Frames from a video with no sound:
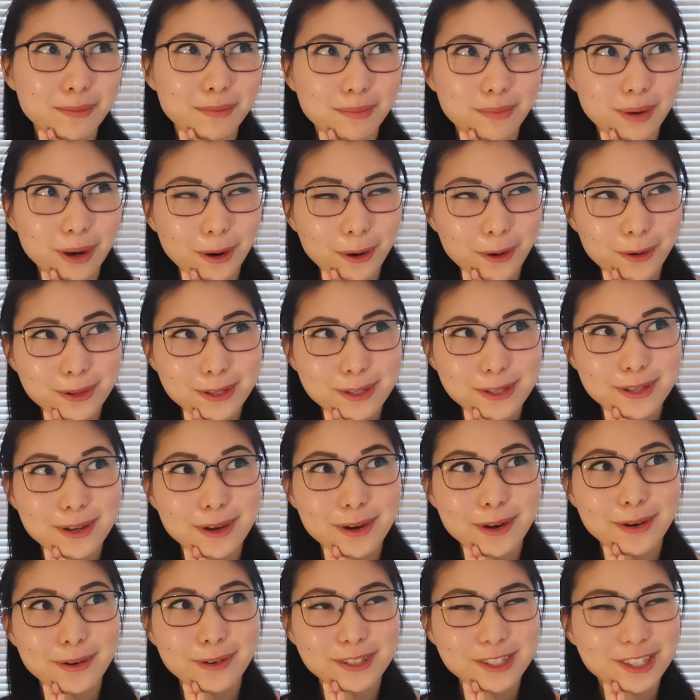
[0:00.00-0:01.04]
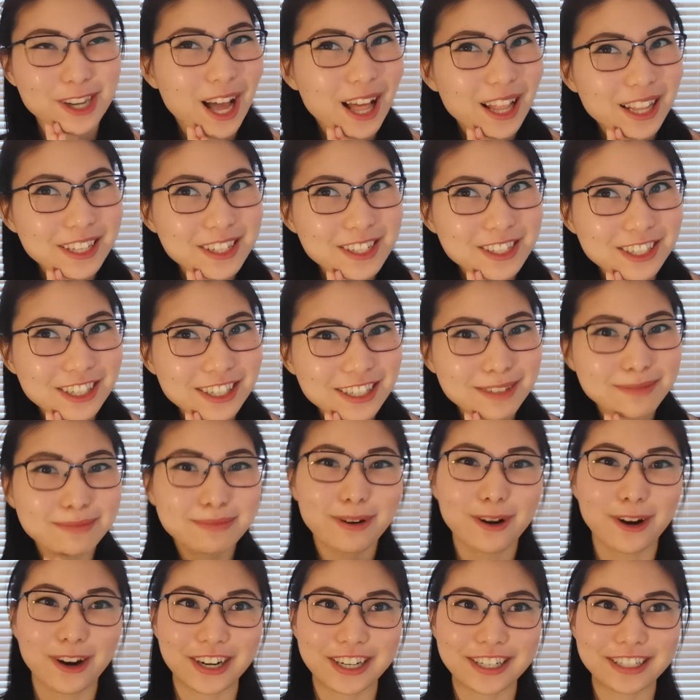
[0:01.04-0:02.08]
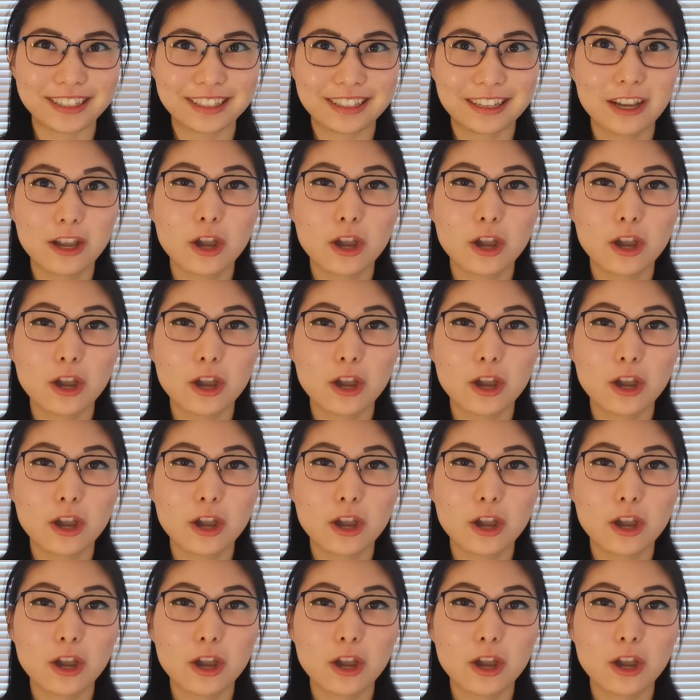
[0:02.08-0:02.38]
but also challenging part,